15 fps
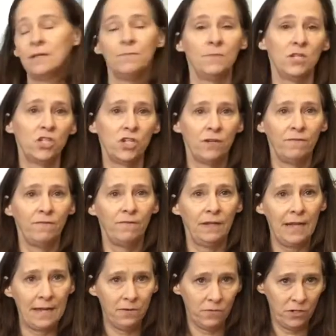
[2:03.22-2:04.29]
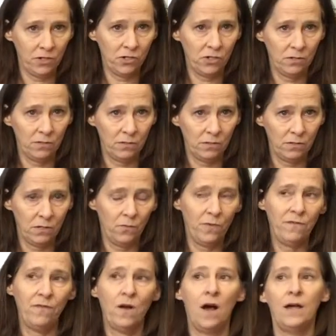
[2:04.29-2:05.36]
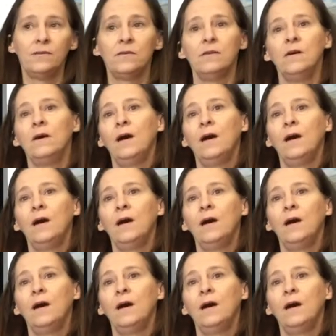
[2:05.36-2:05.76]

the michif language so we've got